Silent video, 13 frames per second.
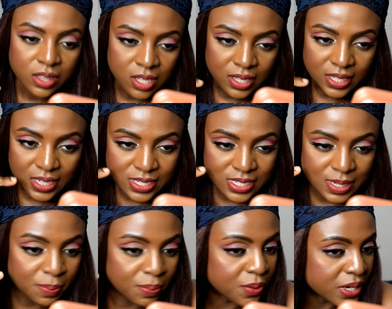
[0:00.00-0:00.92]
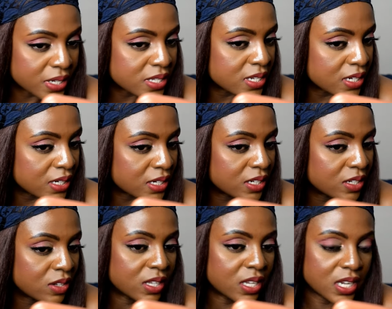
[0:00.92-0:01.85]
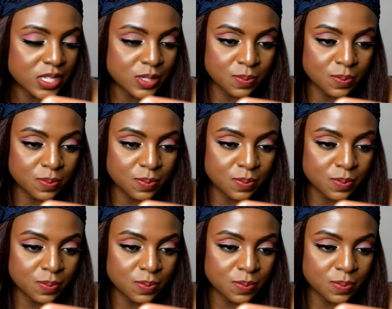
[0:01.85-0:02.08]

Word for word: nothing is separating nothing is